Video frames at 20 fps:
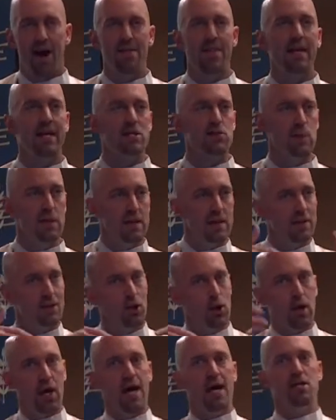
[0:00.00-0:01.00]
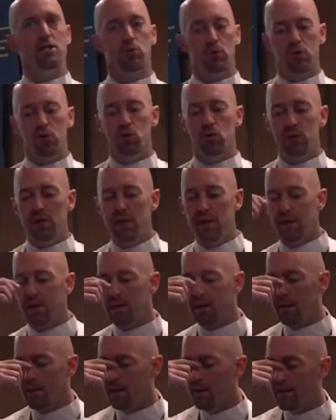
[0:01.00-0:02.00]
I think as we look ahead to a new
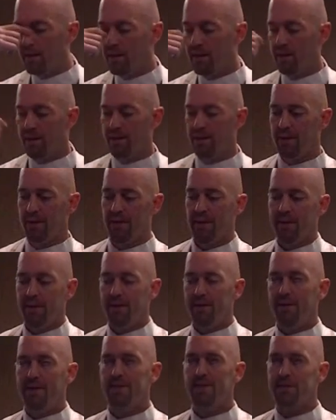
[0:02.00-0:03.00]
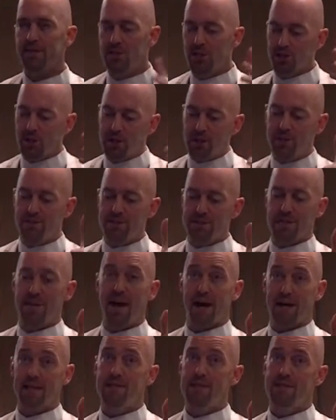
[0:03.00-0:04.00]
year, since you're here
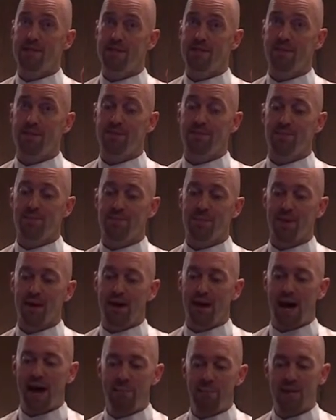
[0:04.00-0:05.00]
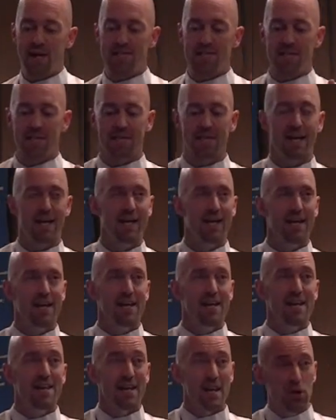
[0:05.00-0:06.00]
tonight, I'm guessing
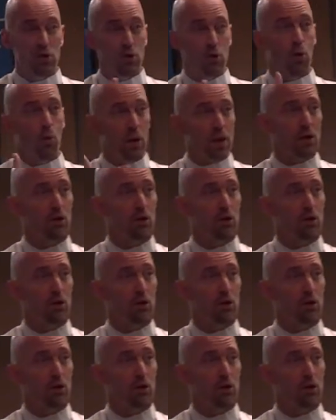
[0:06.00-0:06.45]
that, that you know